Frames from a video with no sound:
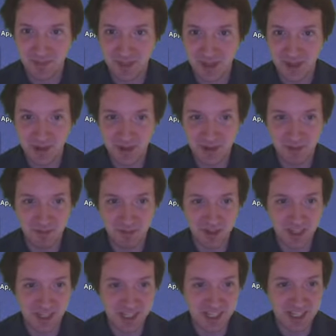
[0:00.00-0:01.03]
Oh, and we
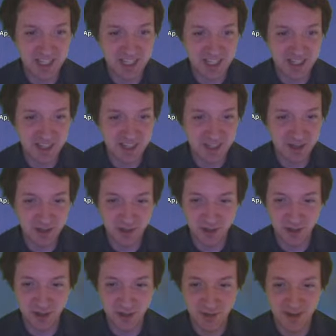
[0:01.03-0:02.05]
got Keen in here
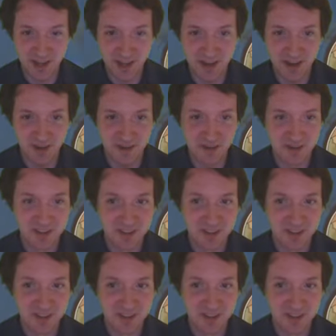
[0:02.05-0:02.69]
too now.